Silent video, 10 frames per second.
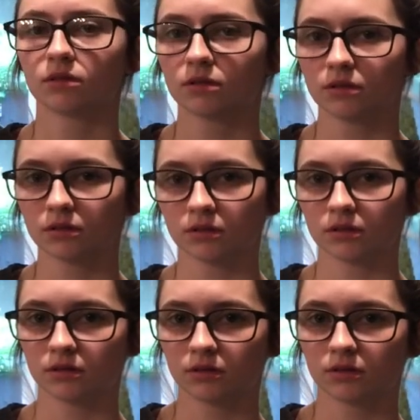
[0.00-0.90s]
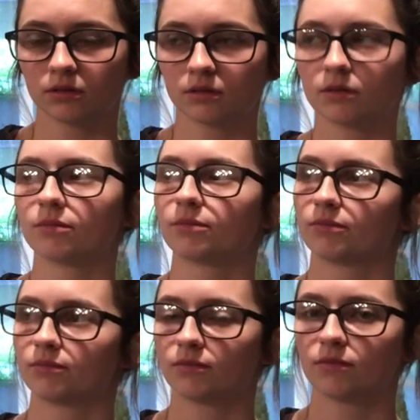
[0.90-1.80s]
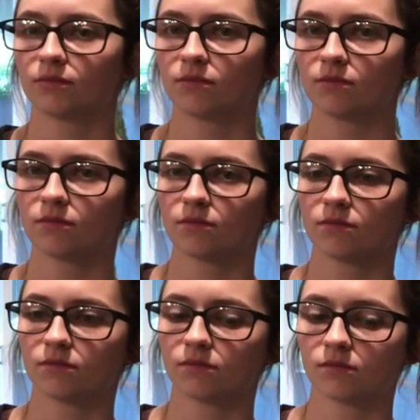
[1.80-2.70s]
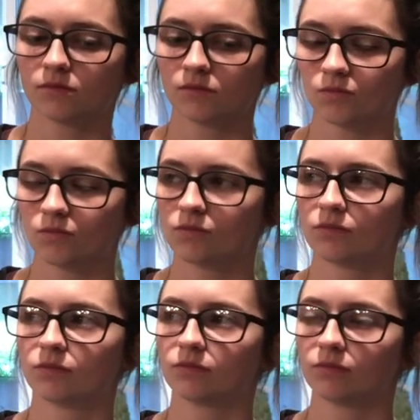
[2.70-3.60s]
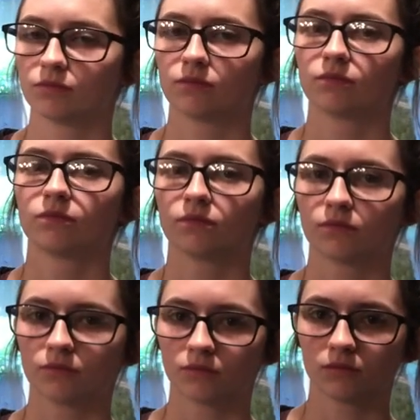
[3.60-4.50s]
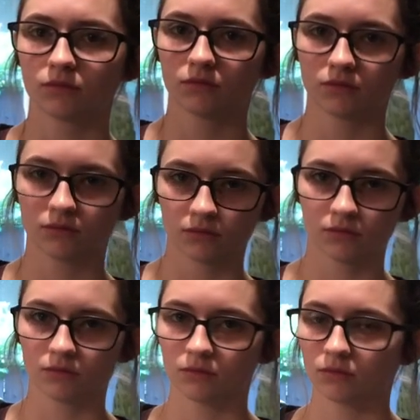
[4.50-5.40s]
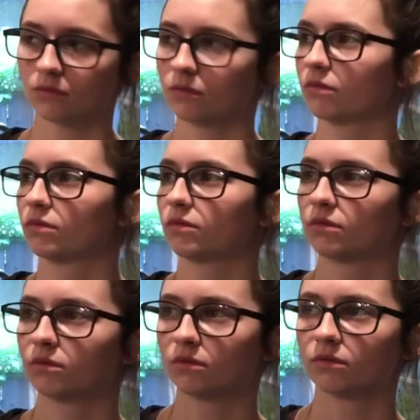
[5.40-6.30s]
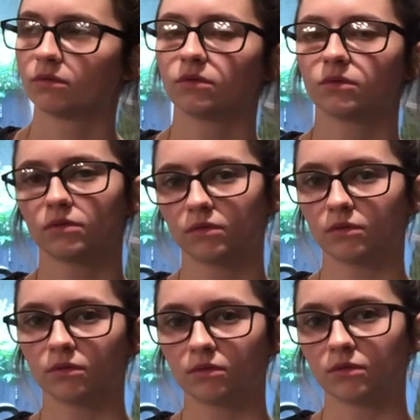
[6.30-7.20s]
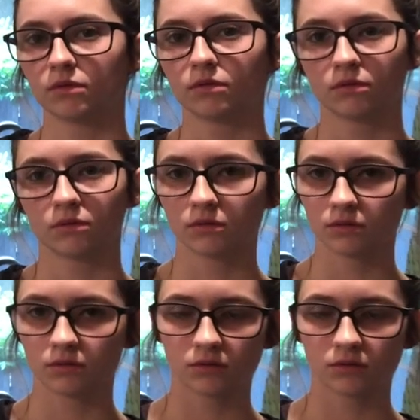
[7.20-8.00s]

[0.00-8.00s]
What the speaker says: No words are spoken by the person on screen.